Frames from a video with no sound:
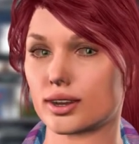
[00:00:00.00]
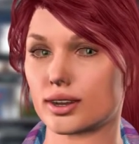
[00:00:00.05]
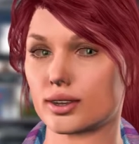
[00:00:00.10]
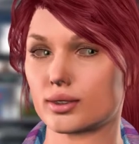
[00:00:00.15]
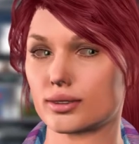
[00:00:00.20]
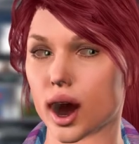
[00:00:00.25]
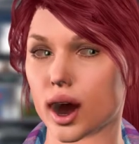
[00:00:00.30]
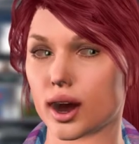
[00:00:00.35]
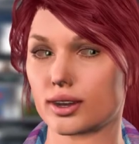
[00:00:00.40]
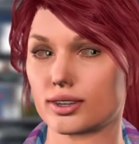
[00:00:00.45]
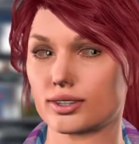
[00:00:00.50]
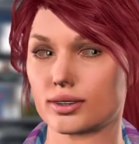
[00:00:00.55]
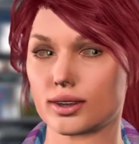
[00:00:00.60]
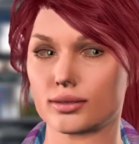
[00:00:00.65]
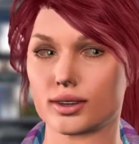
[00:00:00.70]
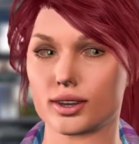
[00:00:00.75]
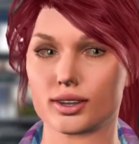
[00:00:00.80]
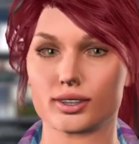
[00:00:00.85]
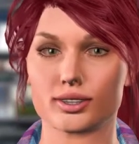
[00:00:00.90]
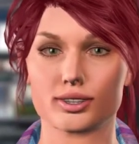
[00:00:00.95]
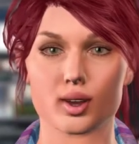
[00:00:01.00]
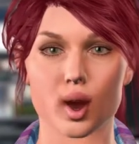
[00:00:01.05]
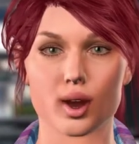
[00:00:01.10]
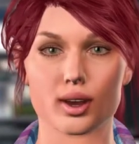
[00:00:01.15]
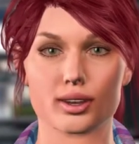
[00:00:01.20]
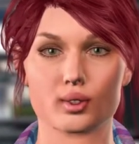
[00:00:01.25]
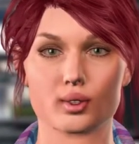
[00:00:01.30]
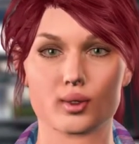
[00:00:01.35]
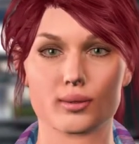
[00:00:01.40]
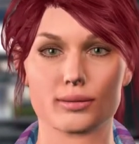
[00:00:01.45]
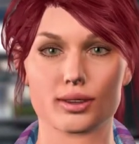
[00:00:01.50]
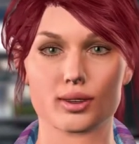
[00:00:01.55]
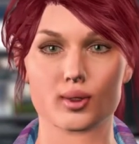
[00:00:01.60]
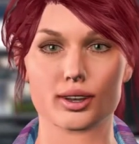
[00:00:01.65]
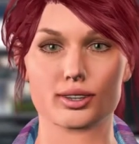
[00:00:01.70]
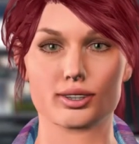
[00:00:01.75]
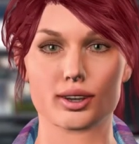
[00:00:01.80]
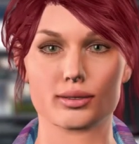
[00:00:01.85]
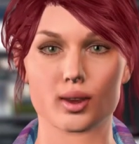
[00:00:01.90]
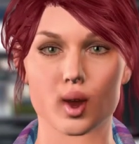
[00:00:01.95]
The goal is to find a solution that
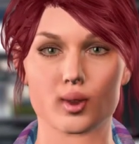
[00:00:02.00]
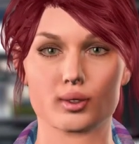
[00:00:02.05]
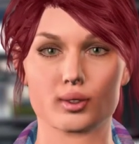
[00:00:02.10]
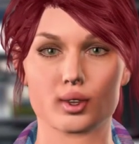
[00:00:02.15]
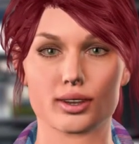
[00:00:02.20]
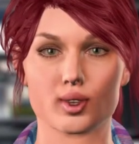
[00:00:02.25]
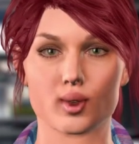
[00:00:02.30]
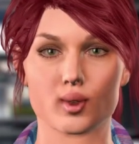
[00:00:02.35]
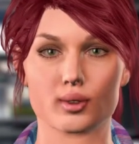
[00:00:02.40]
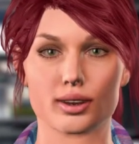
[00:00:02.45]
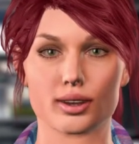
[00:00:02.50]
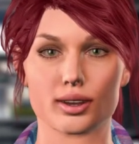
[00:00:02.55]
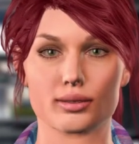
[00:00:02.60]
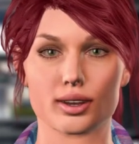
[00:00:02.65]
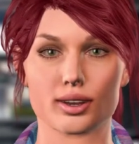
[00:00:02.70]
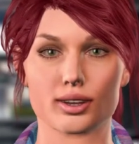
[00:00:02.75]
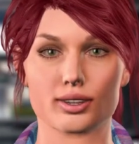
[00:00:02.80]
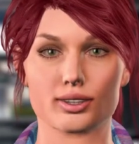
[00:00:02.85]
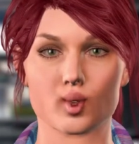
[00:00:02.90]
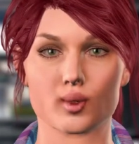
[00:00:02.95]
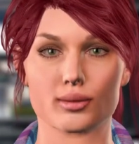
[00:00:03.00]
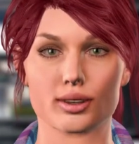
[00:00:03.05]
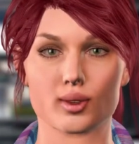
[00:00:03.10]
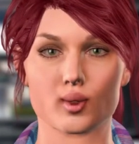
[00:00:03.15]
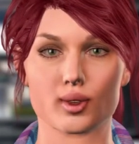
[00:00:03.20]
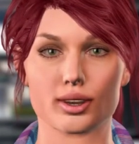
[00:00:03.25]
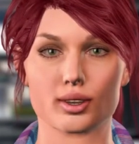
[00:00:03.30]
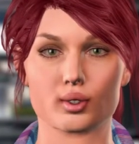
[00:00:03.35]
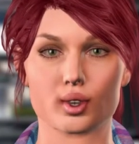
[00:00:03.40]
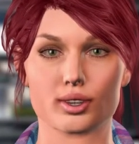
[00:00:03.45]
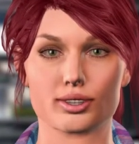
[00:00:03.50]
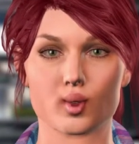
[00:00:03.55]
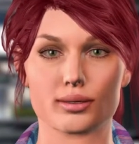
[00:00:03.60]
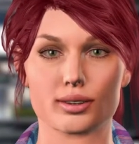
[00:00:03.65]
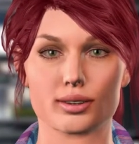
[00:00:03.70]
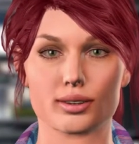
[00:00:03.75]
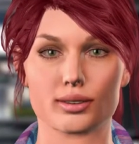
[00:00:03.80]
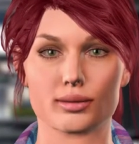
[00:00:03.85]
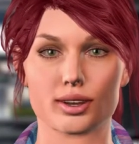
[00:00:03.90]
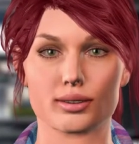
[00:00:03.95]
will support hundreds of thousands of users
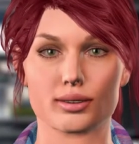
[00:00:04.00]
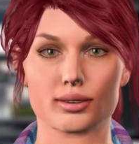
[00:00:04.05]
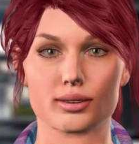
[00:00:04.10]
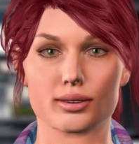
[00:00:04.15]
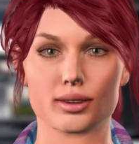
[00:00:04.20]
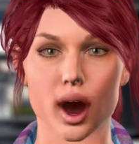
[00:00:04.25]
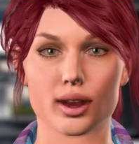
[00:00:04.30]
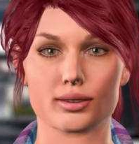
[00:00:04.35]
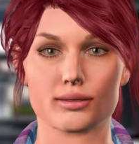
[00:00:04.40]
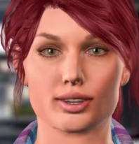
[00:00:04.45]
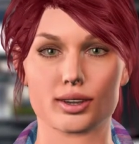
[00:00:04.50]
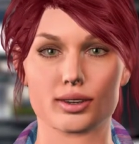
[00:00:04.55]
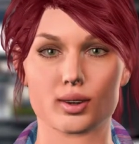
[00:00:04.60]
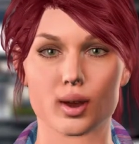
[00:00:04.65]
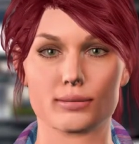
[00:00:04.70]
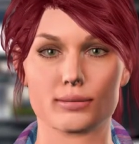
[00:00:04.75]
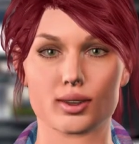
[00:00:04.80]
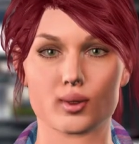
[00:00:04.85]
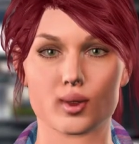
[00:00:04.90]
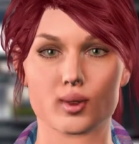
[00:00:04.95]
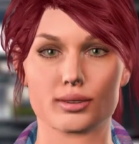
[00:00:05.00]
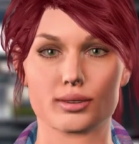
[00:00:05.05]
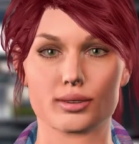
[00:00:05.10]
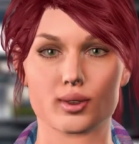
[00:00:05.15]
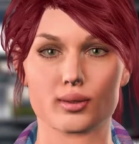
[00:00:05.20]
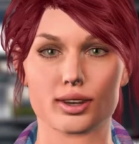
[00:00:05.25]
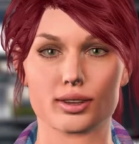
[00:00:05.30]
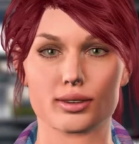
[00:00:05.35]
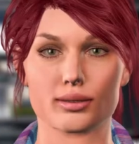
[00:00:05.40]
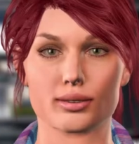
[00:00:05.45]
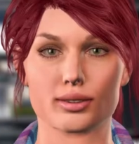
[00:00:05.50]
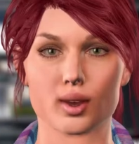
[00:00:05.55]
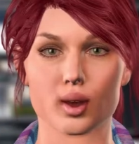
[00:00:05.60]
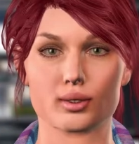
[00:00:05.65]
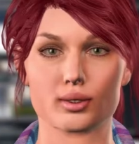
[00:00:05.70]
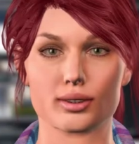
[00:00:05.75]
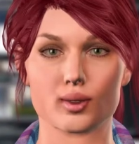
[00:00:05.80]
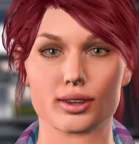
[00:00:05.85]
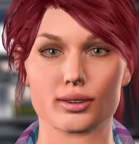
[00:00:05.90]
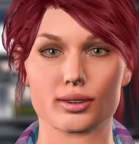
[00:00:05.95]
of community points on the network today and
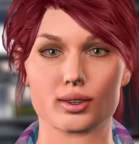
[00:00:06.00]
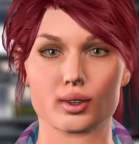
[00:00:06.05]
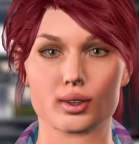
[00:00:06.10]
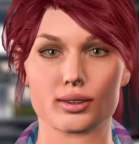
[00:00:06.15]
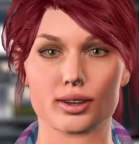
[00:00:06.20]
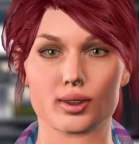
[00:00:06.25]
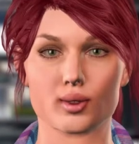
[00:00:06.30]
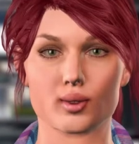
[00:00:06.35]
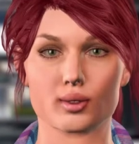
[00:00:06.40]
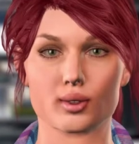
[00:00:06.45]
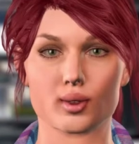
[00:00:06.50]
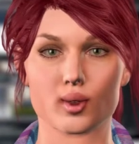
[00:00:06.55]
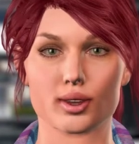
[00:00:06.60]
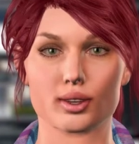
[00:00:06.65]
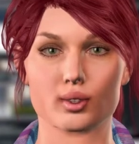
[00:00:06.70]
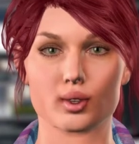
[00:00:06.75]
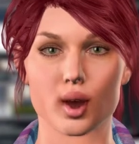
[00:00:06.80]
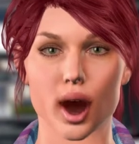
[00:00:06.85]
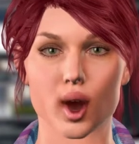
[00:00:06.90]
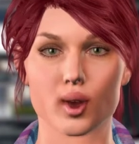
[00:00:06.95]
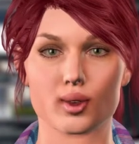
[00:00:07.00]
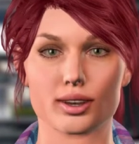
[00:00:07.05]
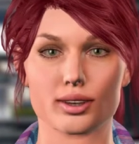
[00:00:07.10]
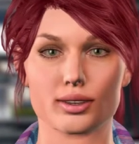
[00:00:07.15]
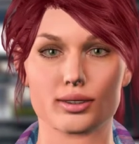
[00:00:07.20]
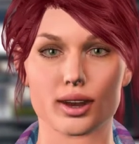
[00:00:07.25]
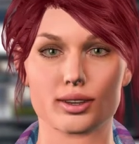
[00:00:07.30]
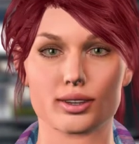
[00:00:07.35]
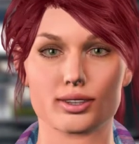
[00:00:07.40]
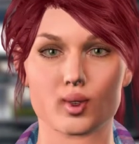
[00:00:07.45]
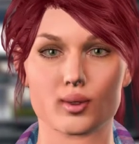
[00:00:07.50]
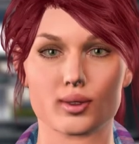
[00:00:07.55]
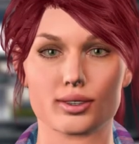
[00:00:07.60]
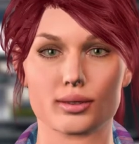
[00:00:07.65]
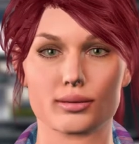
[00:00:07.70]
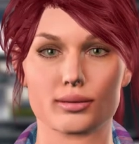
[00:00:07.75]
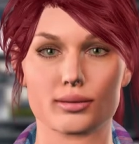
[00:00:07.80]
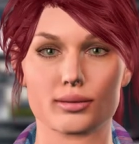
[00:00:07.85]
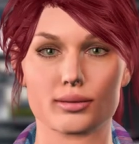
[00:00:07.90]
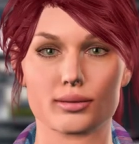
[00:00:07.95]
ultimately be able to reach all Reddit
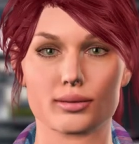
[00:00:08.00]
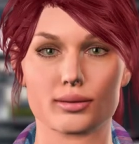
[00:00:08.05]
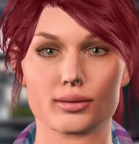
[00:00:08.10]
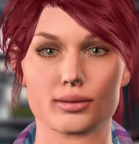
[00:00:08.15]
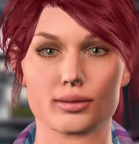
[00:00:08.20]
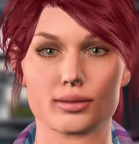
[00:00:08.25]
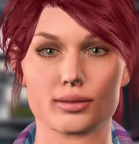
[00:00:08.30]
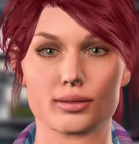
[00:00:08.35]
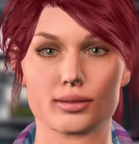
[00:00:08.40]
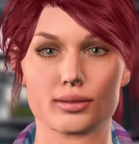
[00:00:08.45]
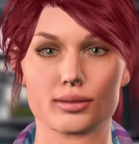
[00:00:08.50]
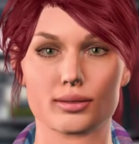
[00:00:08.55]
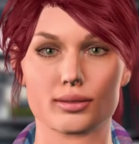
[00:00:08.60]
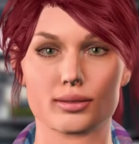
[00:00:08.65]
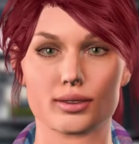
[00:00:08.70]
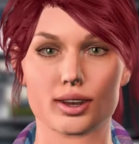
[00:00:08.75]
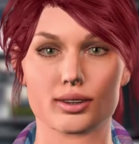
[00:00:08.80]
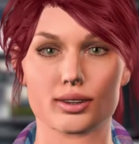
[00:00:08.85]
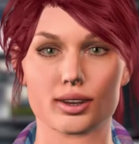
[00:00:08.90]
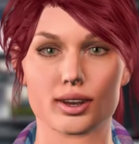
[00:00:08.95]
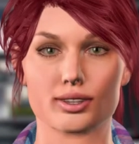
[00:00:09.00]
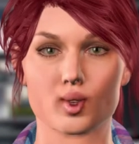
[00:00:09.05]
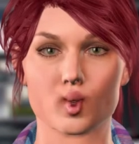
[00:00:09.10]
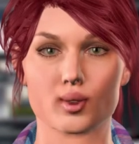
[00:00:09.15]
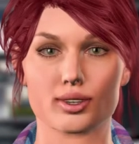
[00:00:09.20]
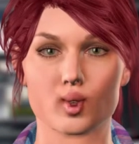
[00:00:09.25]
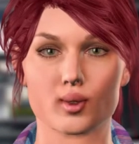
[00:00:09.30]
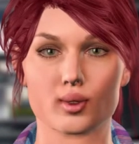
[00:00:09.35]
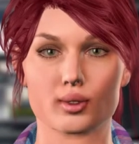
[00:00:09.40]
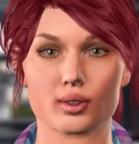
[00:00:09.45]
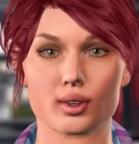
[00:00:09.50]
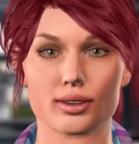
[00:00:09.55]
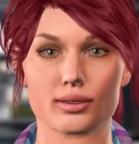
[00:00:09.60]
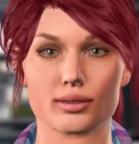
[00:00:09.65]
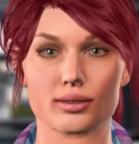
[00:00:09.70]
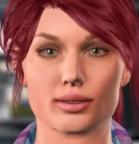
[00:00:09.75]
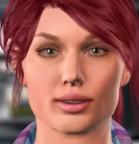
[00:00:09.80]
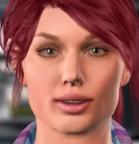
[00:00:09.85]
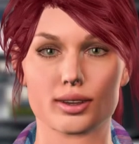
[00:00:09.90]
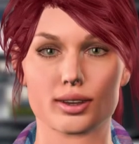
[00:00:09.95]
users. Alice was with
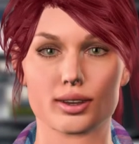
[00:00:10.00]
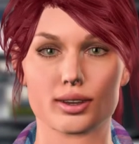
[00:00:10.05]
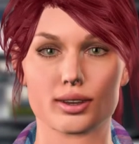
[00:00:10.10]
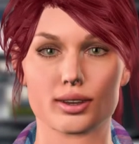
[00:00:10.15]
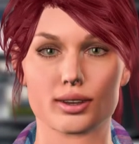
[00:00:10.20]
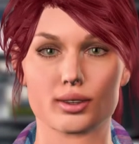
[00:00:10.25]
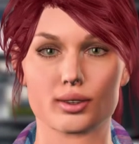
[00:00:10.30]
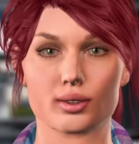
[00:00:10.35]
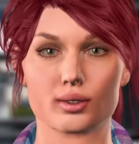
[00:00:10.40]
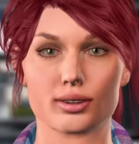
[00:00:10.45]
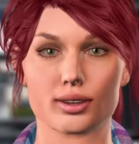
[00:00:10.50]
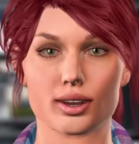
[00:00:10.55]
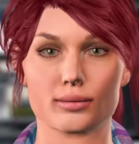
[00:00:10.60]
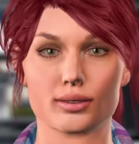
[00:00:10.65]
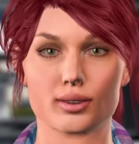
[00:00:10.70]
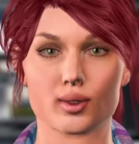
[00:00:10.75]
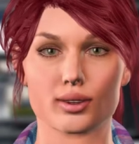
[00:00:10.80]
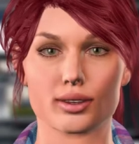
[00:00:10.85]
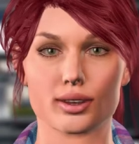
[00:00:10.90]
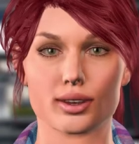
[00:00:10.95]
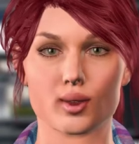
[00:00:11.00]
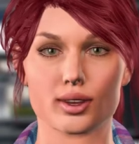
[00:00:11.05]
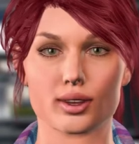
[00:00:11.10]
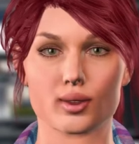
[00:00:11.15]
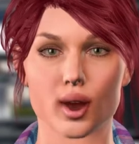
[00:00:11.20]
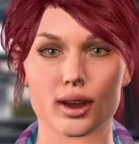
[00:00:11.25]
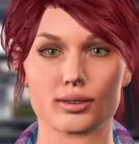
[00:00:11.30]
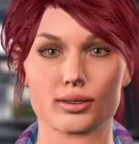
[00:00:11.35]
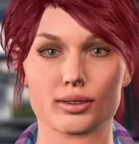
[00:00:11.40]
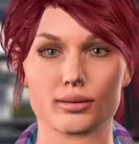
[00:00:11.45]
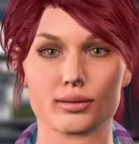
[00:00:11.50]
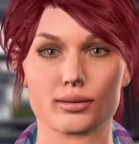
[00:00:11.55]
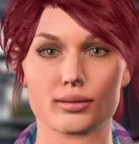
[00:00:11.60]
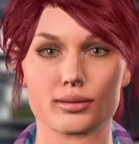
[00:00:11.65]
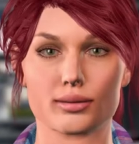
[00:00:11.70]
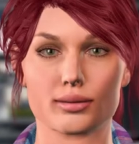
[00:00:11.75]
you. Good luck to everyone.